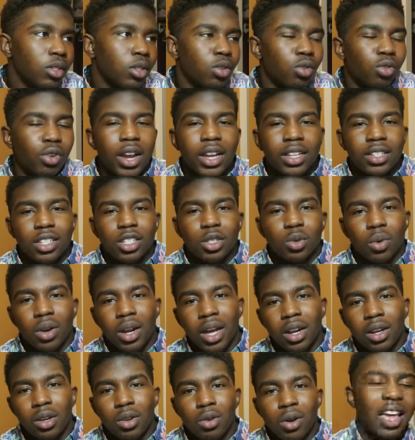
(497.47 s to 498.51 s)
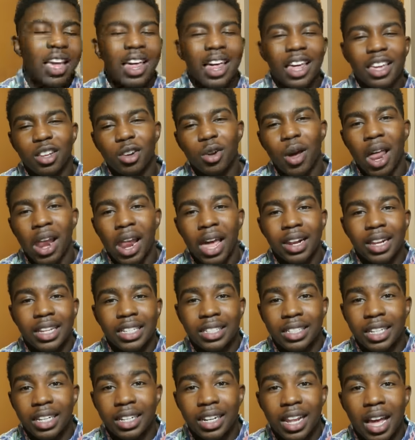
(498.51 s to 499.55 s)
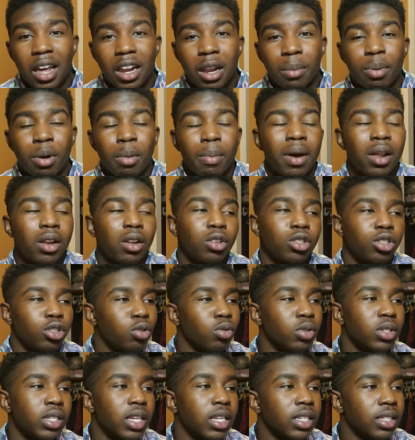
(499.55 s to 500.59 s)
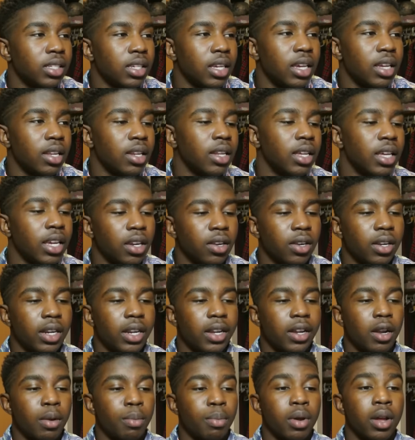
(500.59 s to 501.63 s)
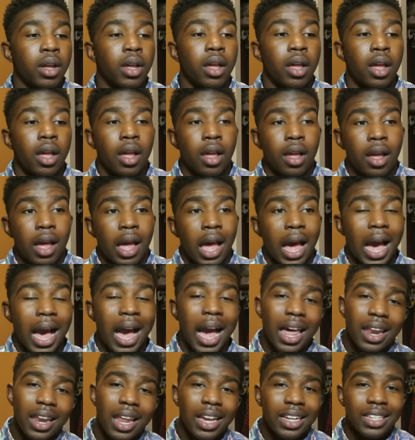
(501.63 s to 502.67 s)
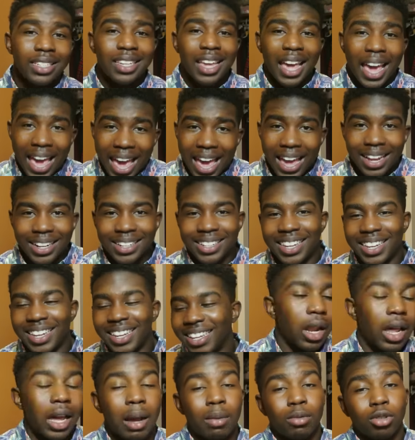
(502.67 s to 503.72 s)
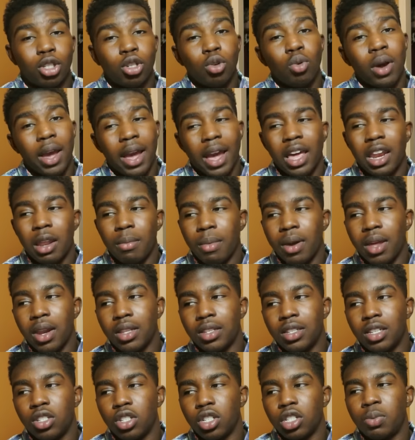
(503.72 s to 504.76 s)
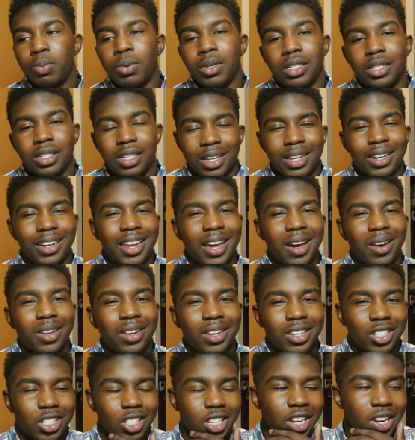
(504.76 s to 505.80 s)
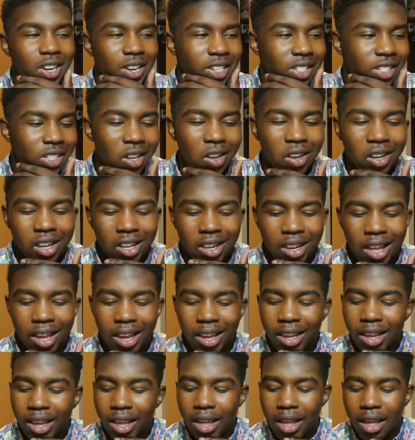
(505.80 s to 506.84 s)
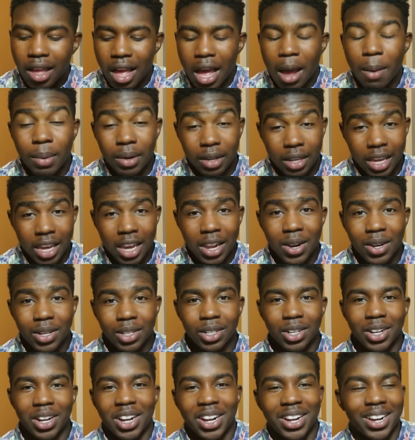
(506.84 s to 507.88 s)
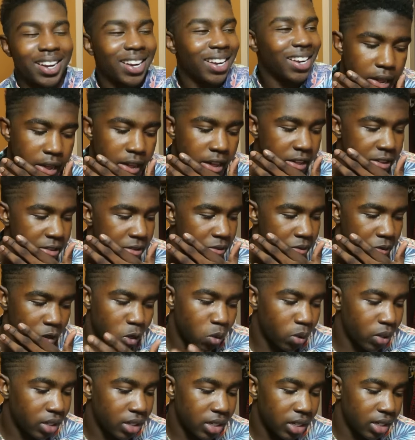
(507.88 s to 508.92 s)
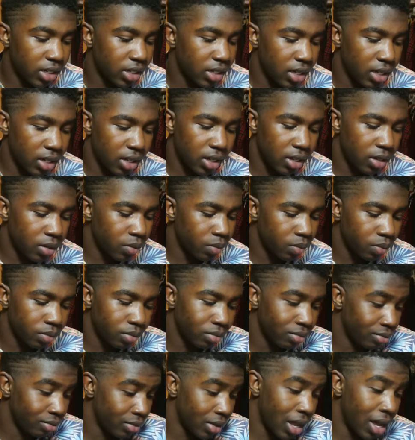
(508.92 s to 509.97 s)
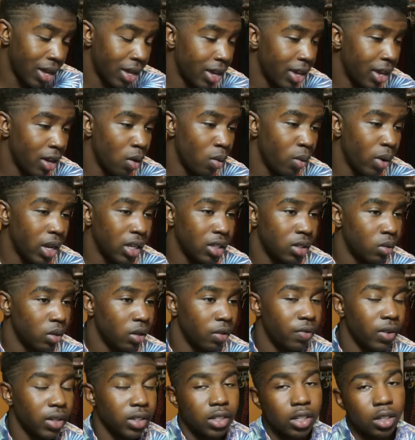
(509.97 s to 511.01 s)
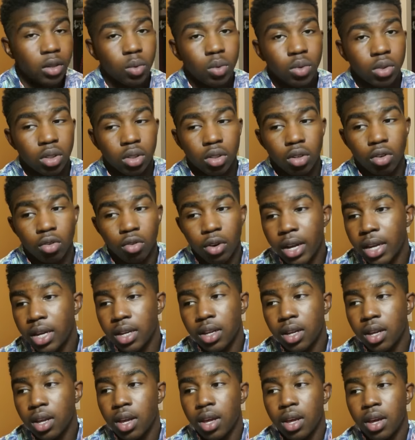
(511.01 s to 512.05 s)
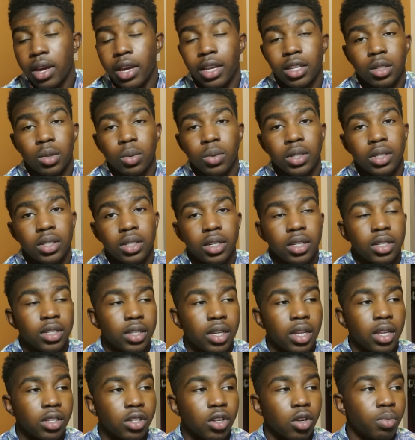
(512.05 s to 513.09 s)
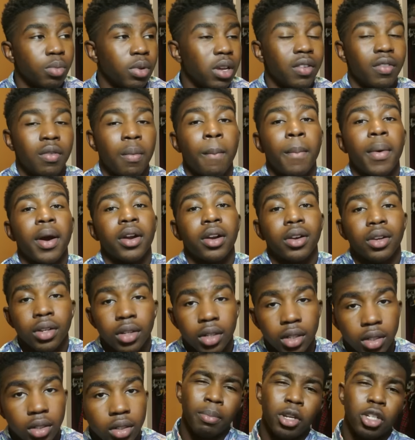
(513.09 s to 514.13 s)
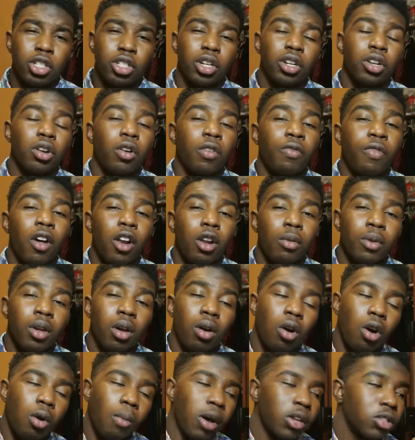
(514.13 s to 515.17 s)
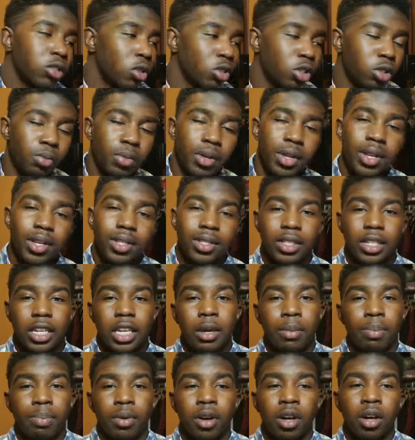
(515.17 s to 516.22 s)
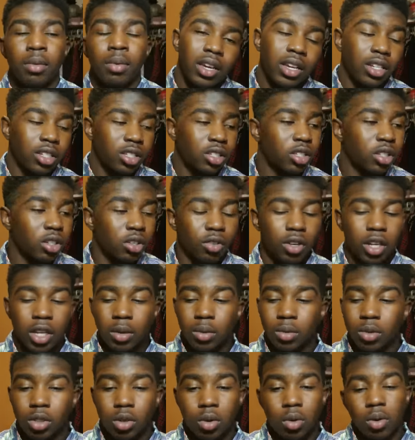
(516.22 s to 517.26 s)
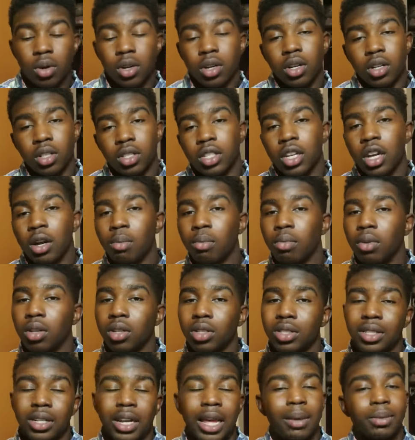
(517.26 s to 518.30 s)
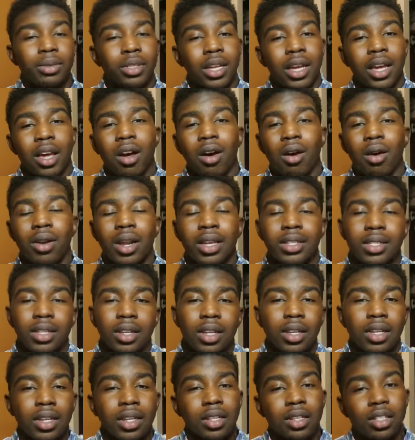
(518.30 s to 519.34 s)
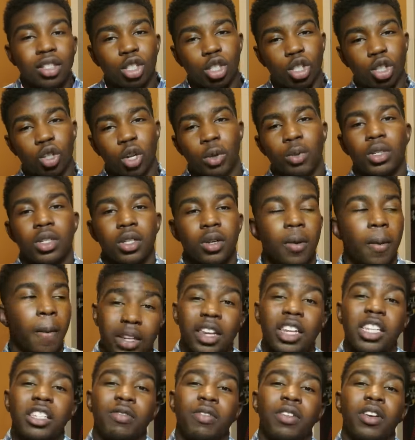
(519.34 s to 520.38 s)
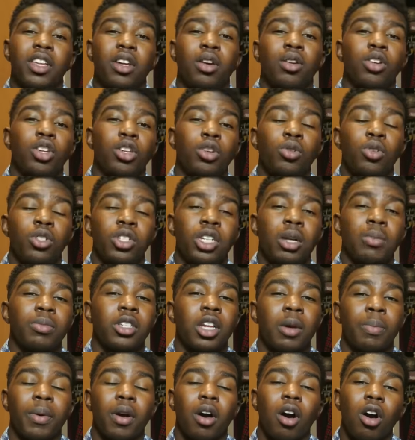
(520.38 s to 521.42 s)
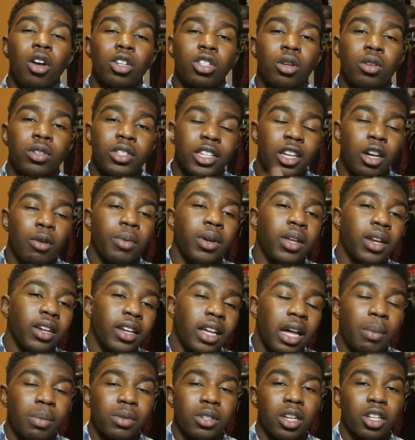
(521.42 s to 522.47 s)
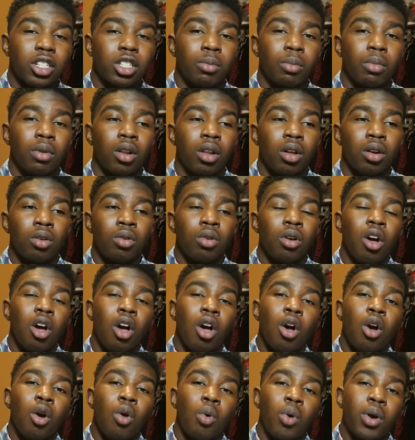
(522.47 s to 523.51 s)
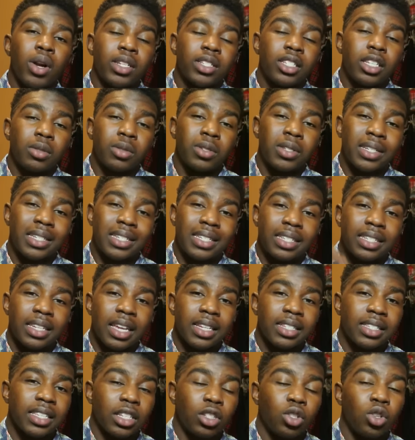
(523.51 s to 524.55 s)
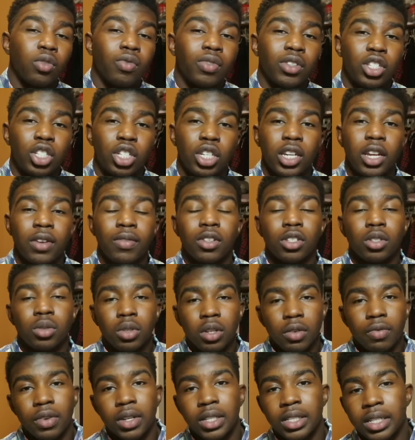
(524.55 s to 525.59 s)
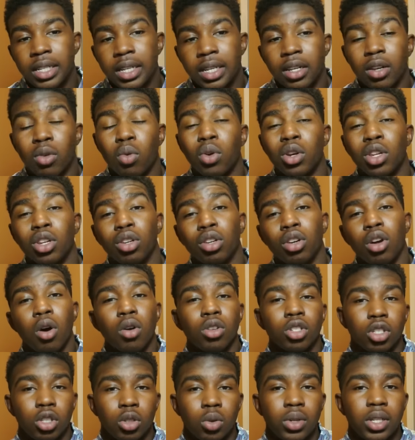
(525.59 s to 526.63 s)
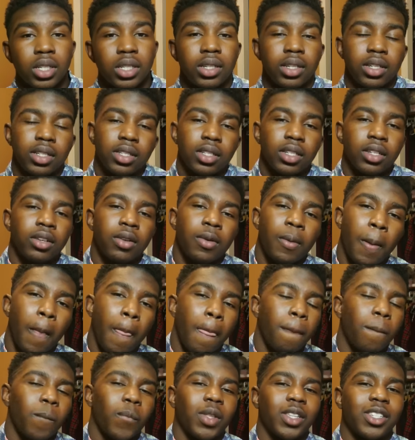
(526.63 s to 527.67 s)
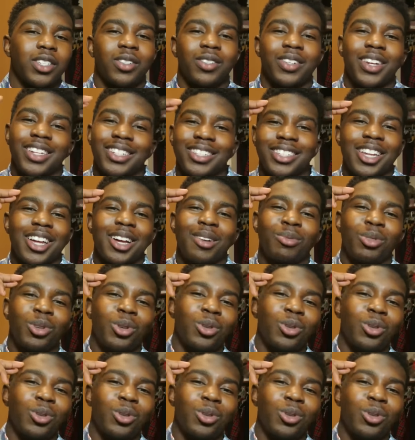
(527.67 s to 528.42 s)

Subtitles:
rants is what I do. You know, I like to sit down and put my little 2 cents in here and there, but I like to act. Like, I'm too animated to just be sitting down in a chair and talking like I'm a character. 2016, I can't wait. 2015 was great, and 2016 is going to be even better. Be sure to go follow me on all my social medias to keep up. Instagram, Twitter, Tumblr, Snapchat, all that's in the link in the description. Give this video a huge thumbs up, and also tell me in the comment section below, what is some success that you've achieved in 2015, and what are your goals in 2016? Till next time,